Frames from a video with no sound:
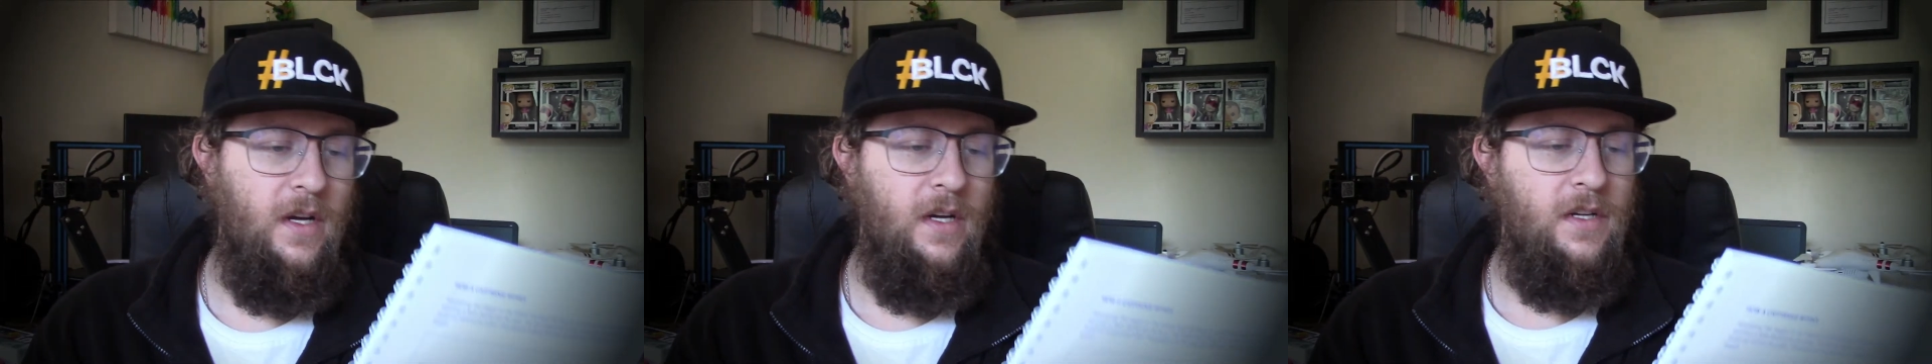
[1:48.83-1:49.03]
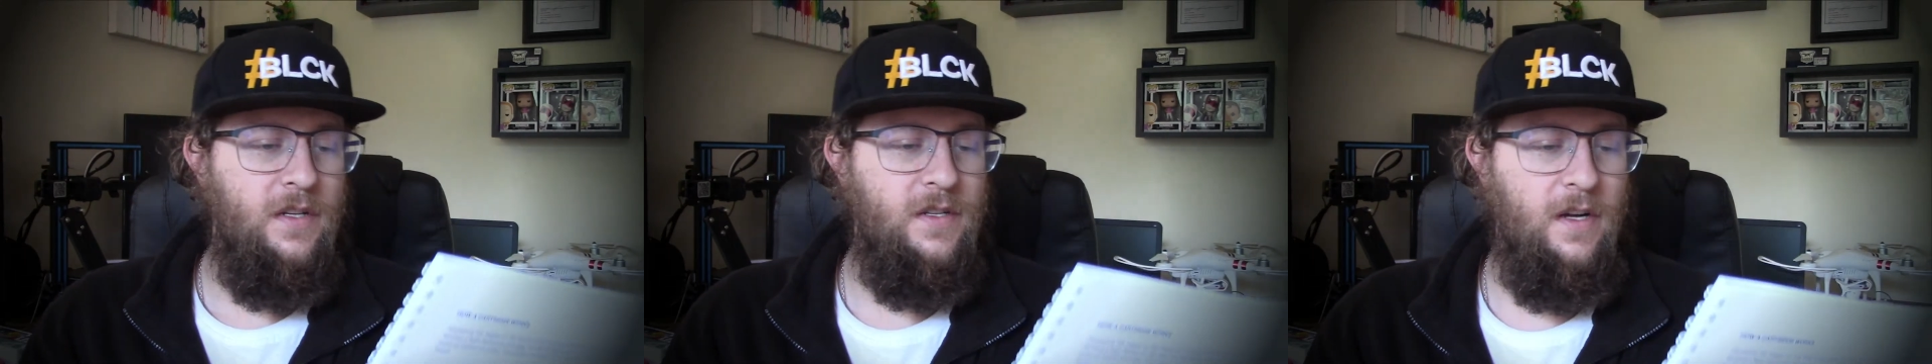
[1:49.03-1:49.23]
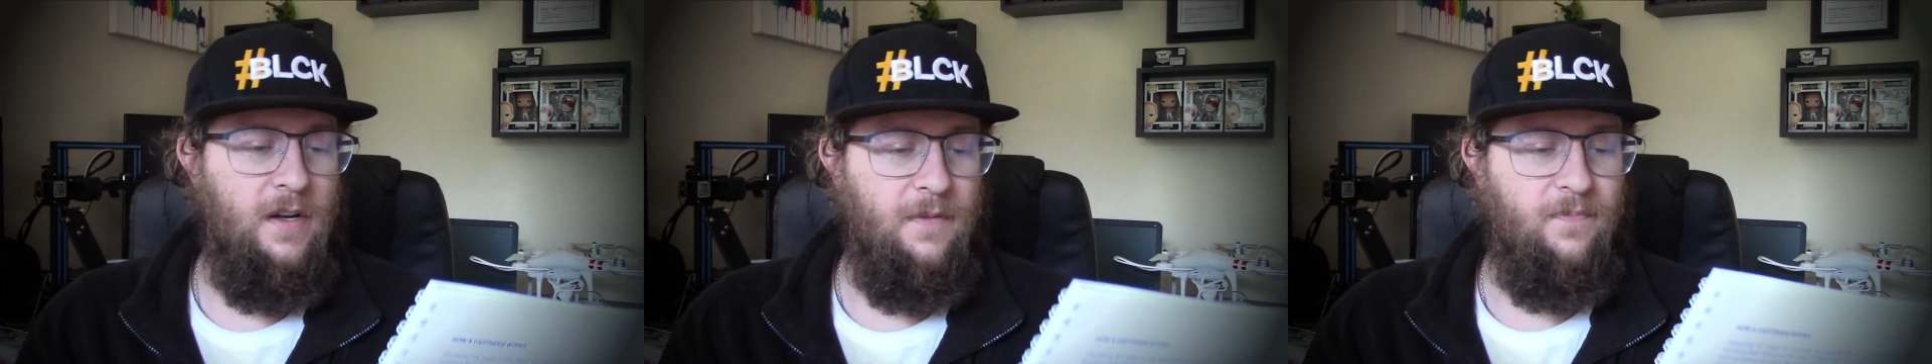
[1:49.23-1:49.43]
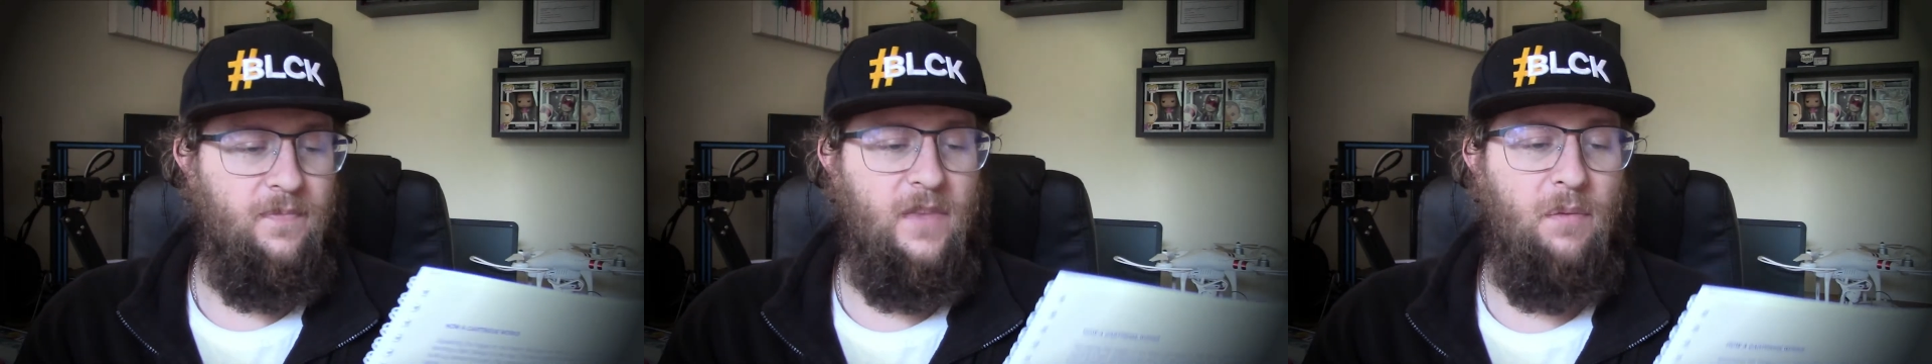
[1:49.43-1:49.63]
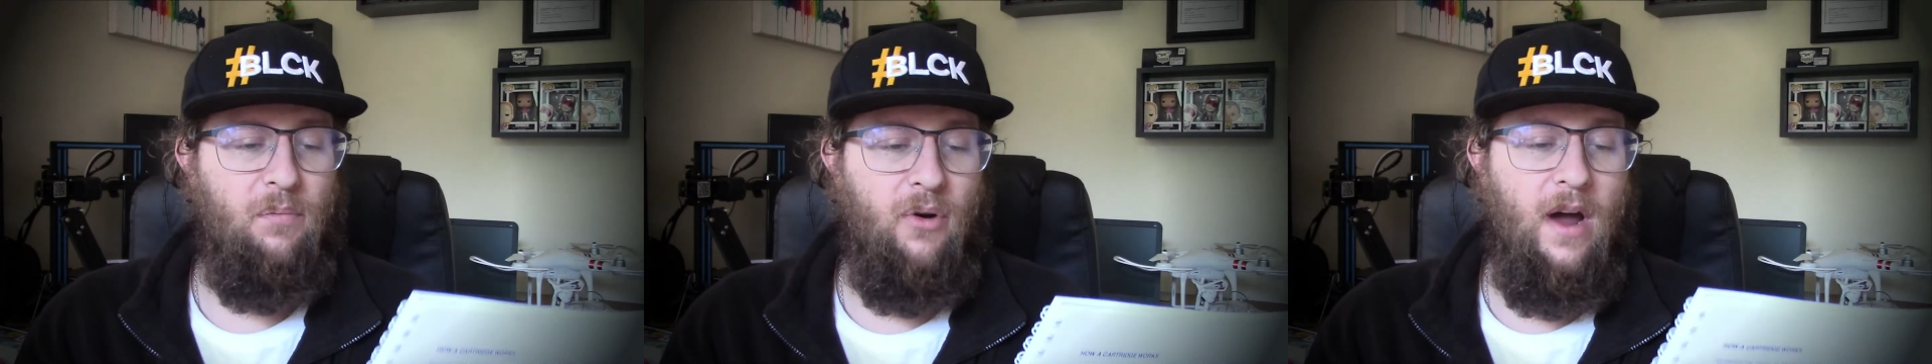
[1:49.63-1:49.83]
So
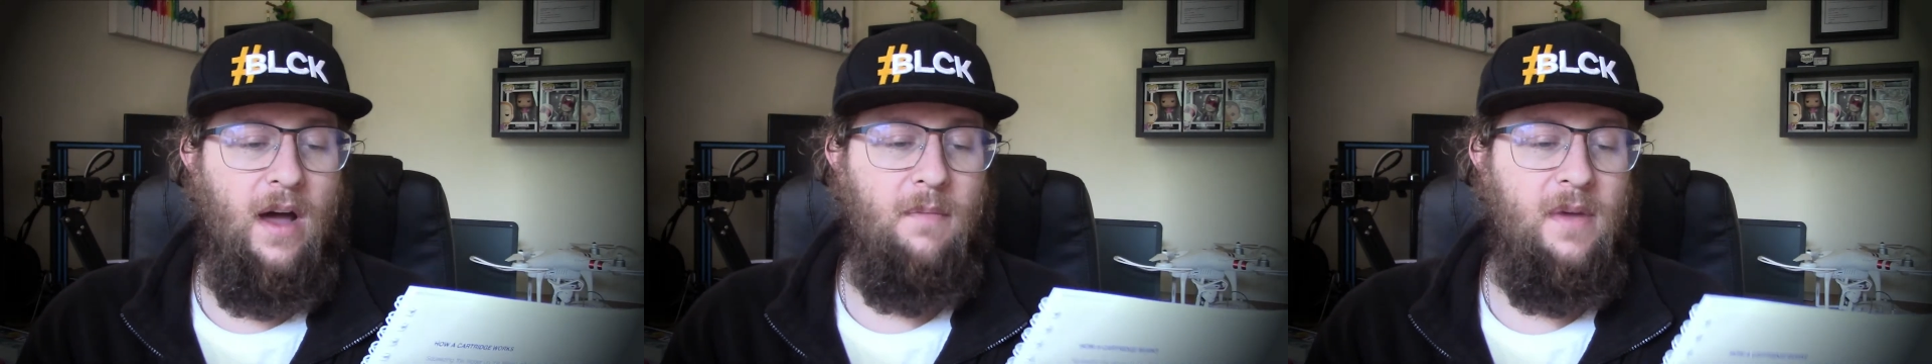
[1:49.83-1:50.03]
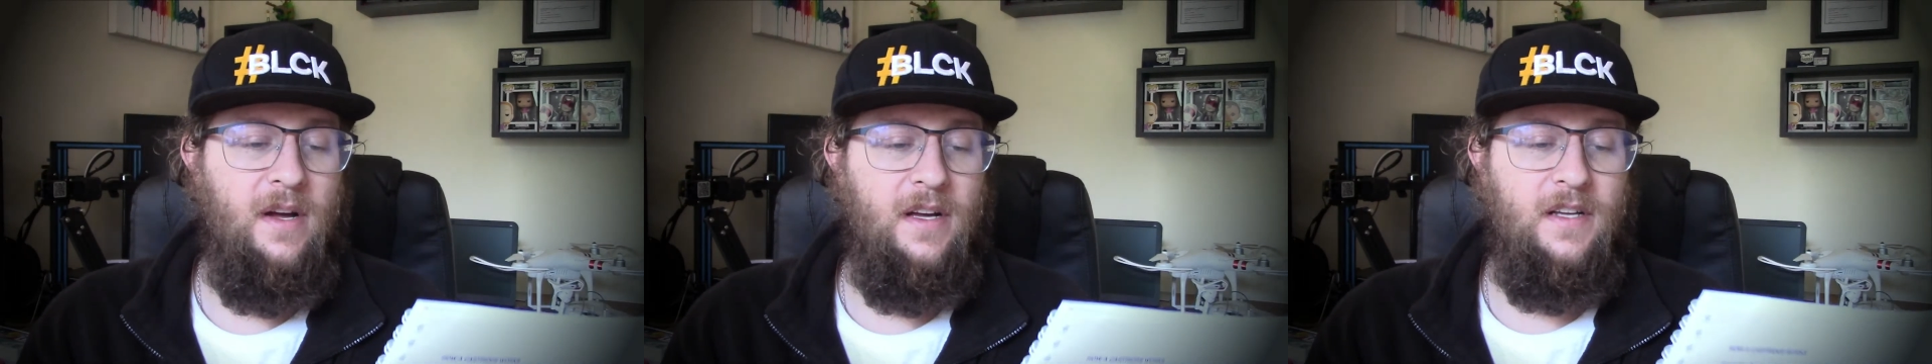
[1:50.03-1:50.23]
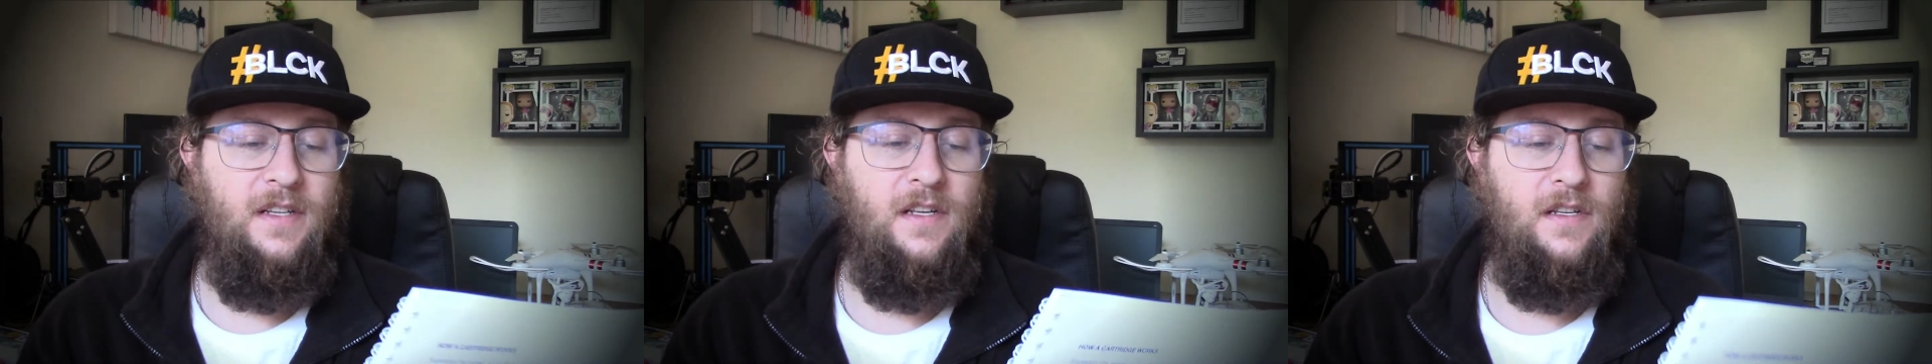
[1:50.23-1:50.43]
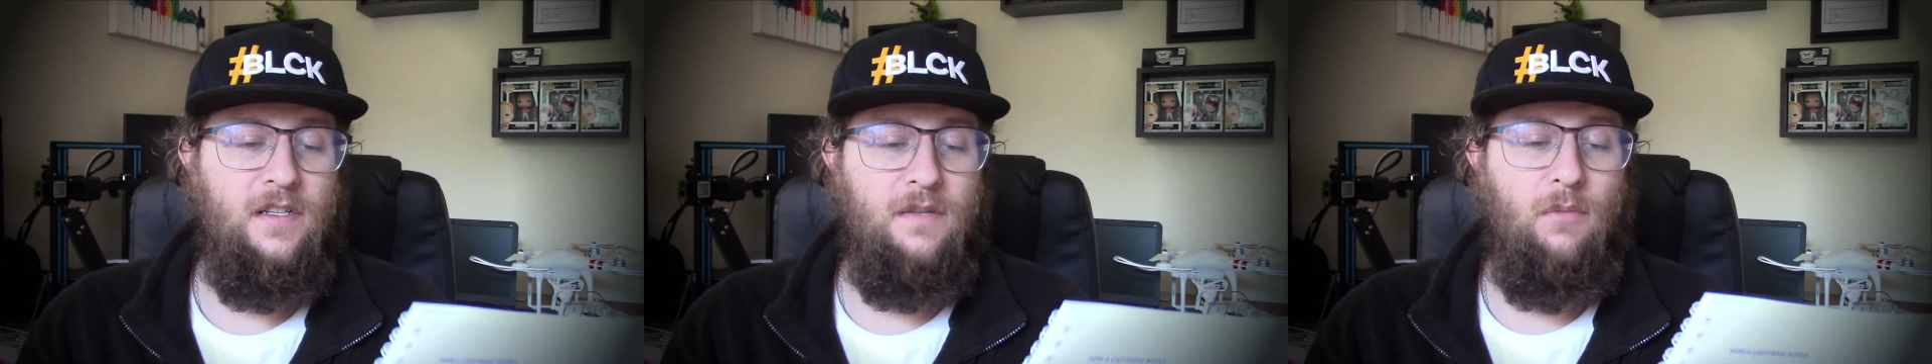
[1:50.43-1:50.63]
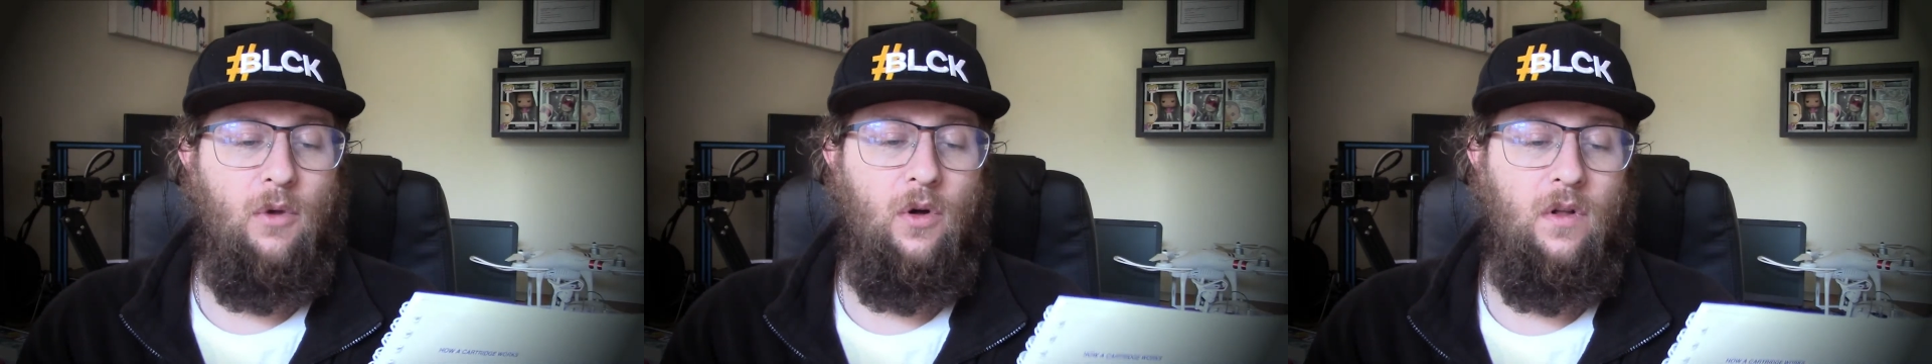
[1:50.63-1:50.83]
the primer is a
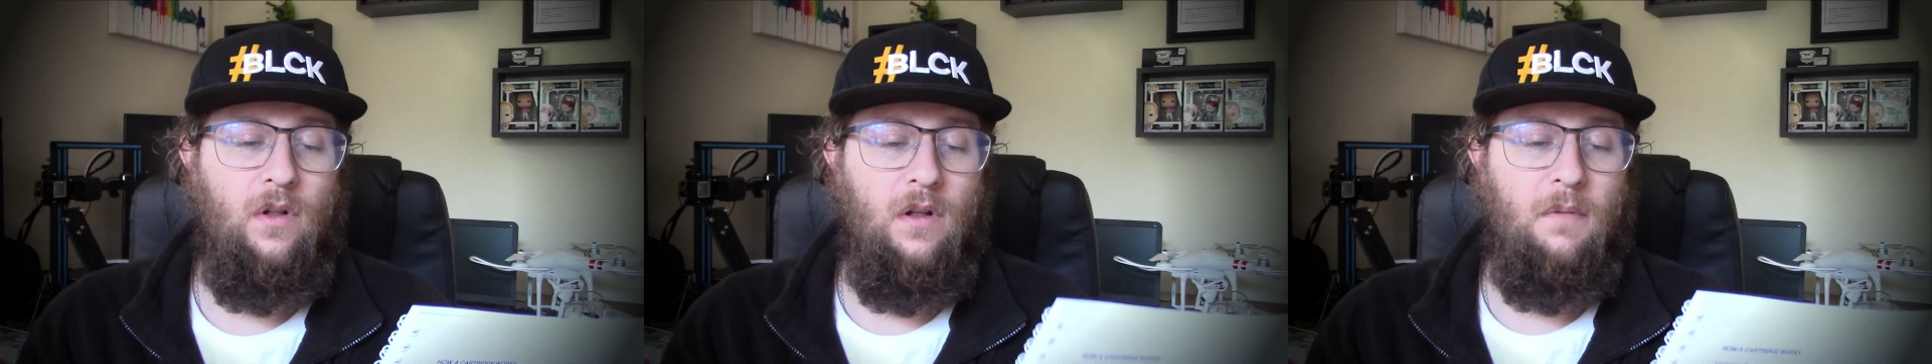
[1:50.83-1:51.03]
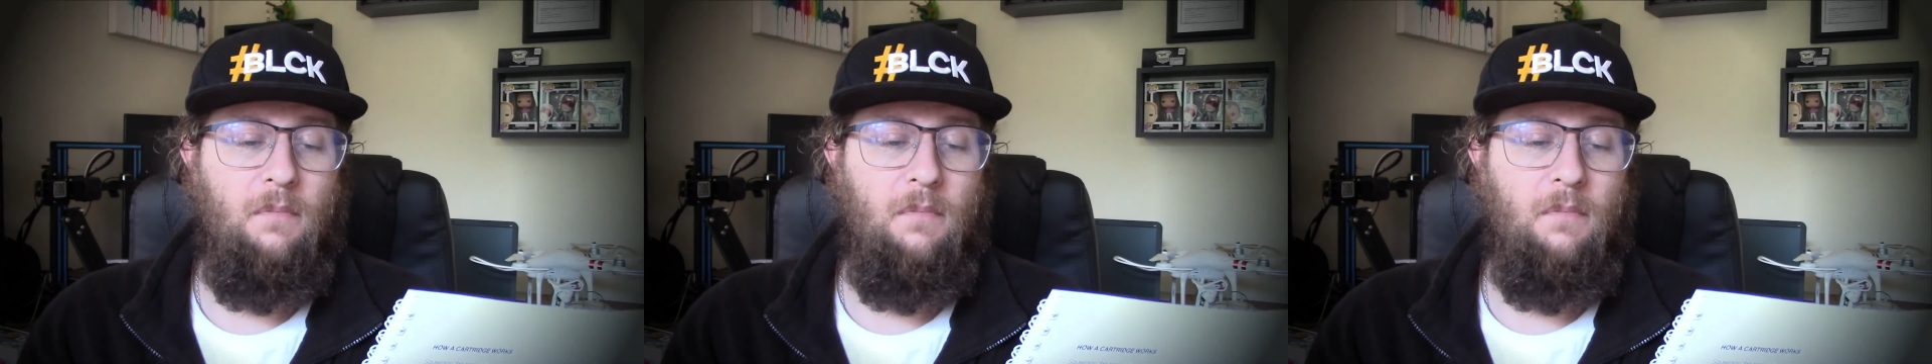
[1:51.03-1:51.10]
small